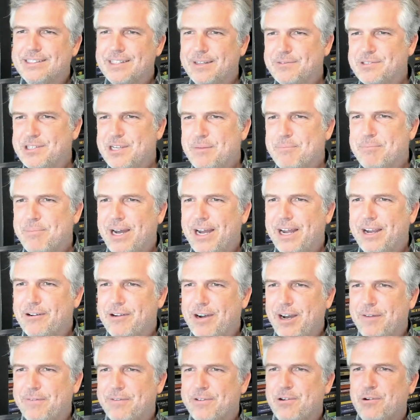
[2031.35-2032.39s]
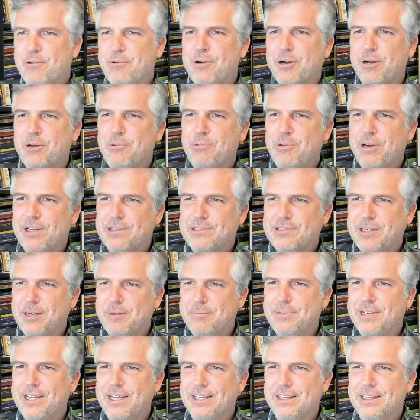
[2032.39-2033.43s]
I've sent biographical request
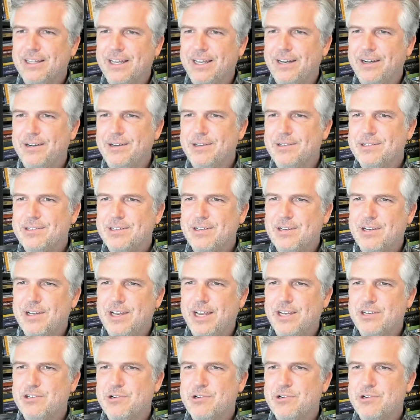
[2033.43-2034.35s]
update letters and had